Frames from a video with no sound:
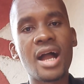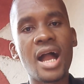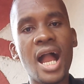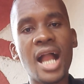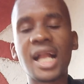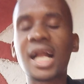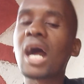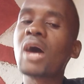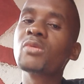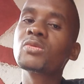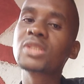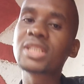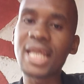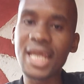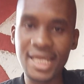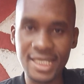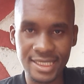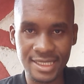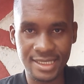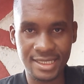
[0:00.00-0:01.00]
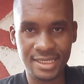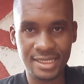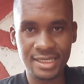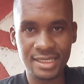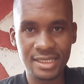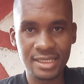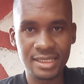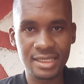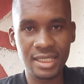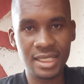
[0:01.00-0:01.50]
accountants,
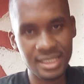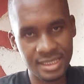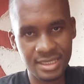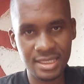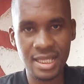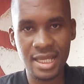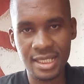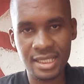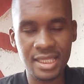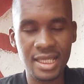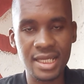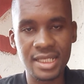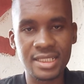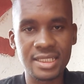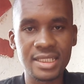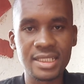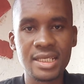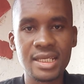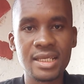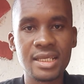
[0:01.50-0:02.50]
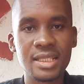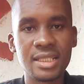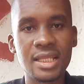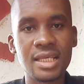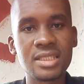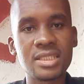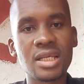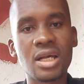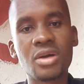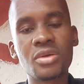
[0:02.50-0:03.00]
things like that.
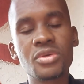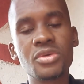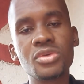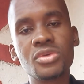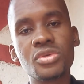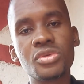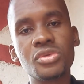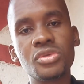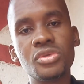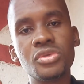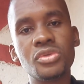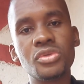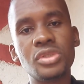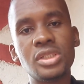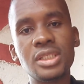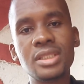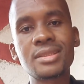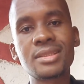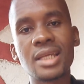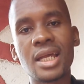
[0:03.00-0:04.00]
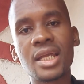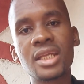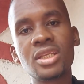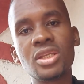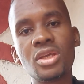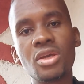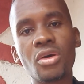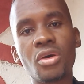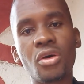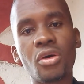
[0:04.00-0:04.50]
That's how you design
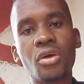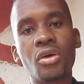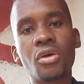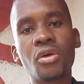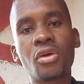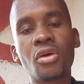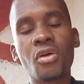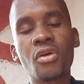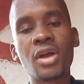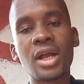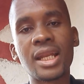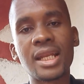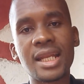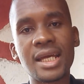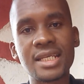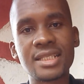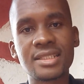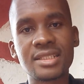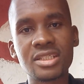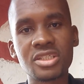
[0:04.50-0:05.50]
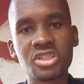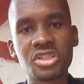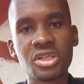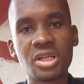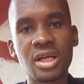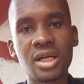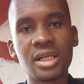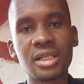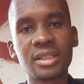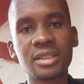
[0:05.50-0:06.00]
your
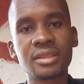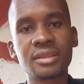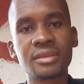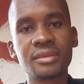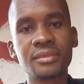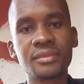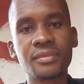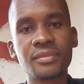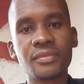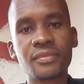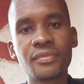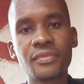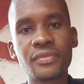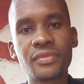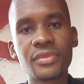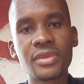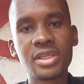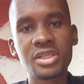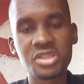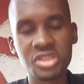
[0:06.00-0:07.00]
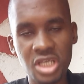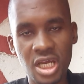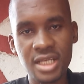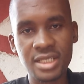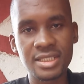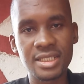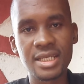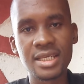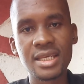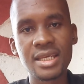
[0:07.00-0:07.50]
organizational
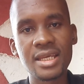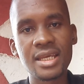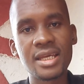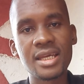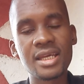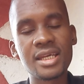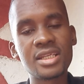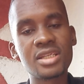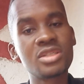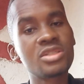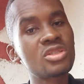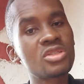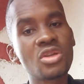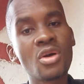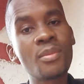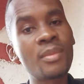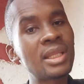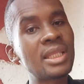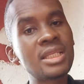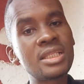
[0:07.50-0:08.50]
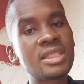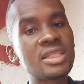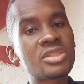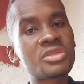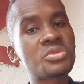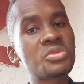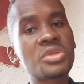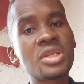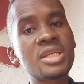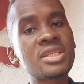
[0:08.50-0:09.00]
chart. And normally the
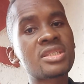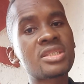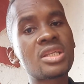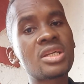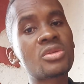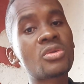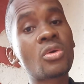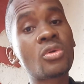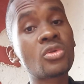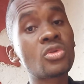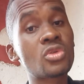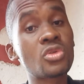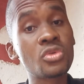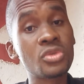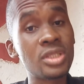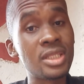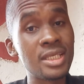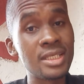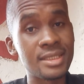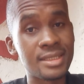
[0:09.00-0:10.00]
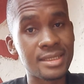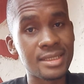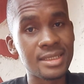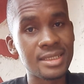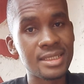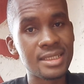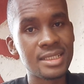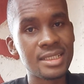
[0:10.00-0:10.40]
students, they don't do this,